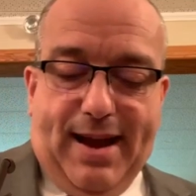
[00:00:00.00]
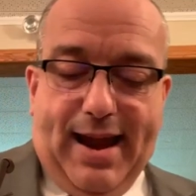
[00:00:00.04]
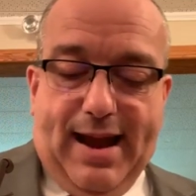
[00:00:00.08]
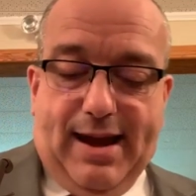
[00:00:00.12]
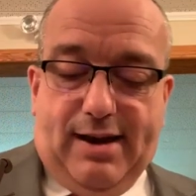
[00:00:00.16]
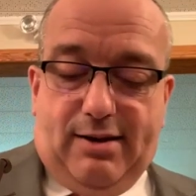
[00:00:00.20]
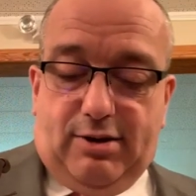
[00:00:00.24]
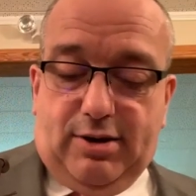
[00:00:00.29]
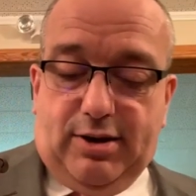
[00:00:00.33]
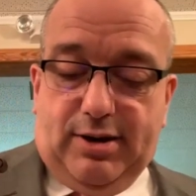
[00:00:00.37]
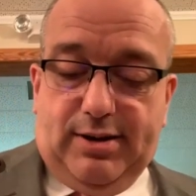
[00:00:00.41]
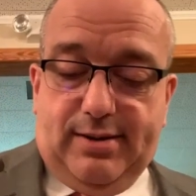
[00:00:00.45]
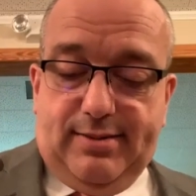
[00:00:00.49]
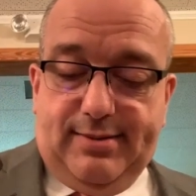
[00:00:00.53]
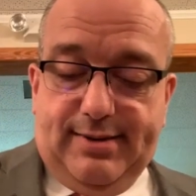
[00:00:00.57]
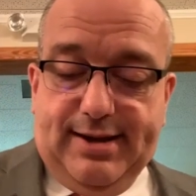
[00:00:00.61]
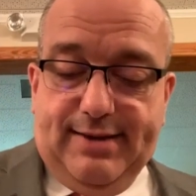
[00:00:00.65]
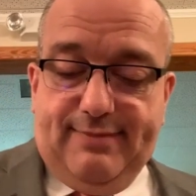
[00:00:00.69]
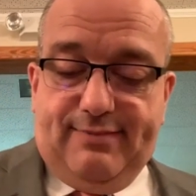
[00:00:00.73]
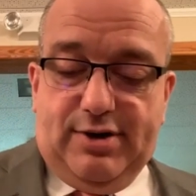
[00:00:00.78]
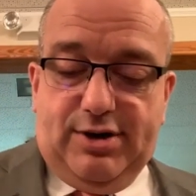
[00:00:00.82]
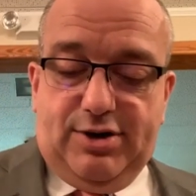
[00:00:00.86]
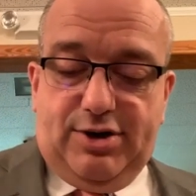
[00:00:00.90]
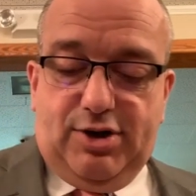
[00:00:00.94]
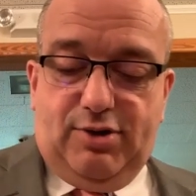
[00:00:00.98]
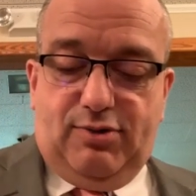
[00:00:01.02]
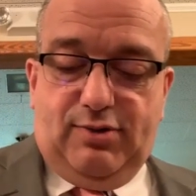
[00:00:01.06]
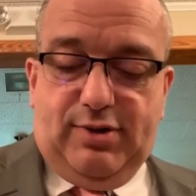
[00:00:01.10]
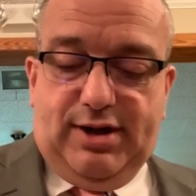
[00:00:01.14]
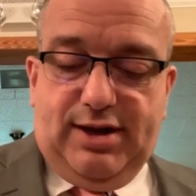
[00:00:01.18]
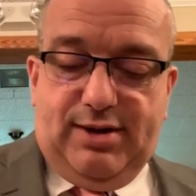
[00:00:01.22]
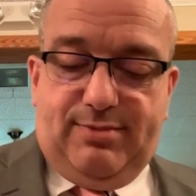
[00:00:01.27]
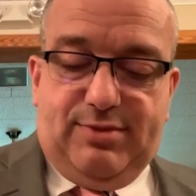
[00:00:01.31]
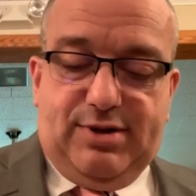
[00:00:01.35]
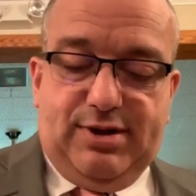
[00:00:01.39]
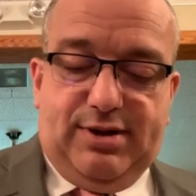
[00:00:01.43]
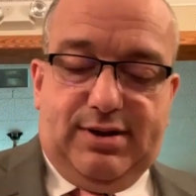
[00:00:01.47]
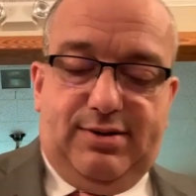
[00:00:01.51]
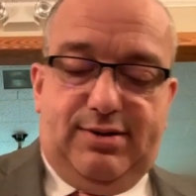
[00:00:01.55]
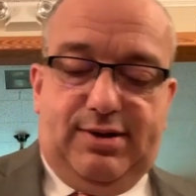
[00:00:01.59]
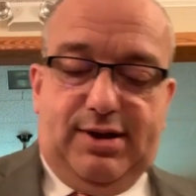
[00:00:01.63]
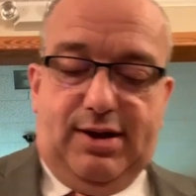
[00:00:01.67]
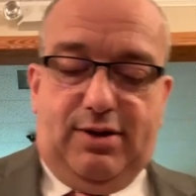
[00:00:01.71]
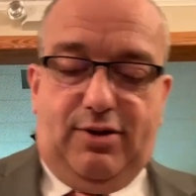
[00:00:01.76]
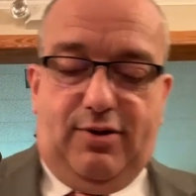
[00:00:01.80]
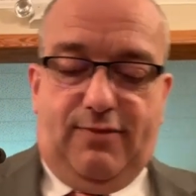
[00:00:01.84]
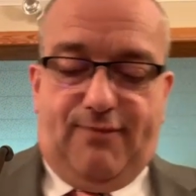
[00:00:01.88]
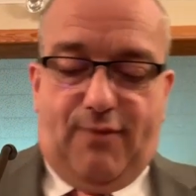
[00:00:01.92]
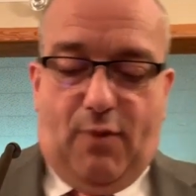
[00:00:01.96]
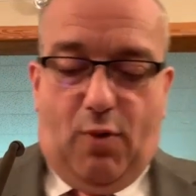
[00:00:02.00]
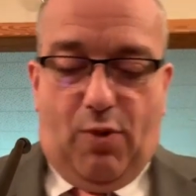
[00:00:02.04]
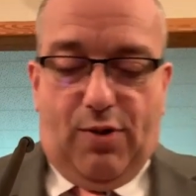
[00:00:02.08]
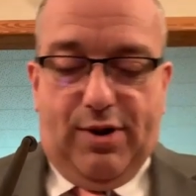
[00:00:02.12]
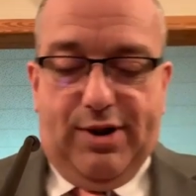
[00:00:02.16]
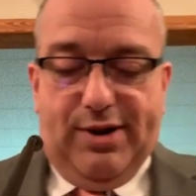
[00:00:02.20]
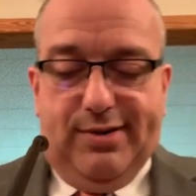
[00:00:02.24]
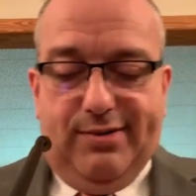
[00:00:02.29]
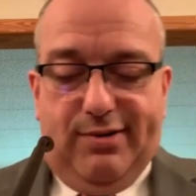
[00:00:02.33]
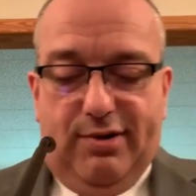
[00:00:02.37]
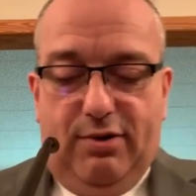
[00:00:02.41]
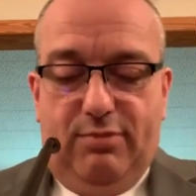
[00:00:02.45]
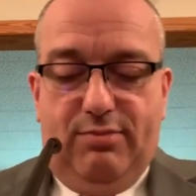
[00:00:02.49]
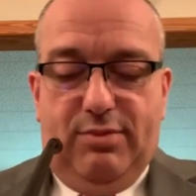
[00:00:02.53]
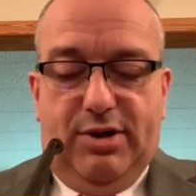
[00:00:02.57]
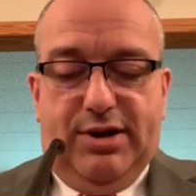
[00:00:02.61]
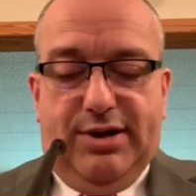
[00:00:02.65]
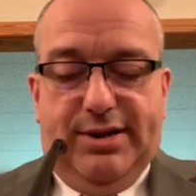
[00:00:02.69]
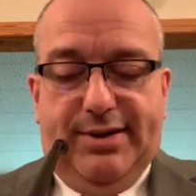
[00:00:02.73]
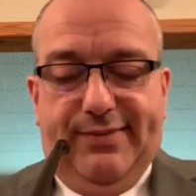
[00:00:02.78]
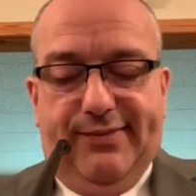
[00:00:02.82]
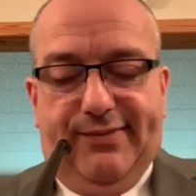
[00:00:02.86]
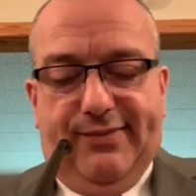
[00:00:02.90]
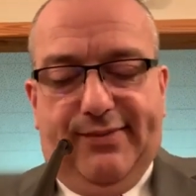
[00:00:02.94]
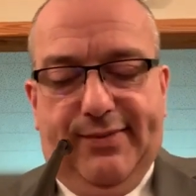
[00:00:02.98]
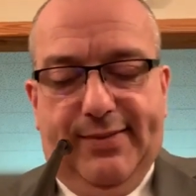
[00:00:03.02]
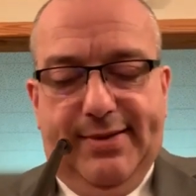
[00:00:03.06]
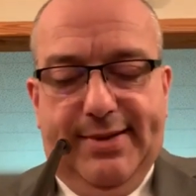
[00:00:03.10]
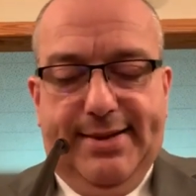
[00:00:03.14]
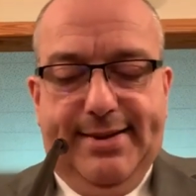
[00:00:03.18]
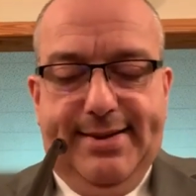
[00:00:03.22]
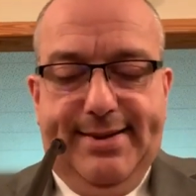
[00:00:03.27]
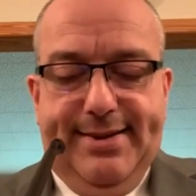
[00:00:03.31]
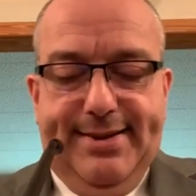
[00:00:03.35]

and power given unto him to continue 42 months.